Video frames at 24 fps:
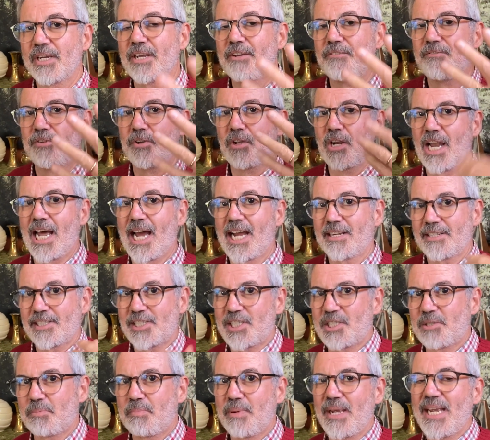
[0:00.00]
if you like,
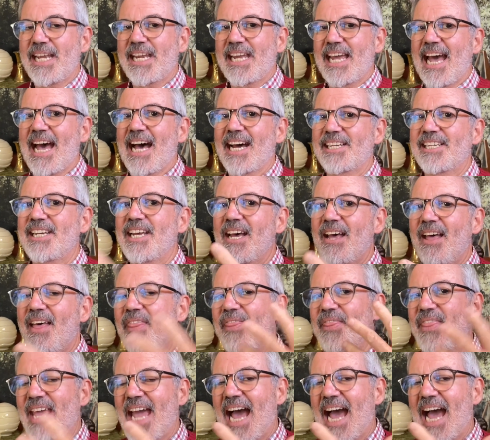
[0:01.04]
speak out the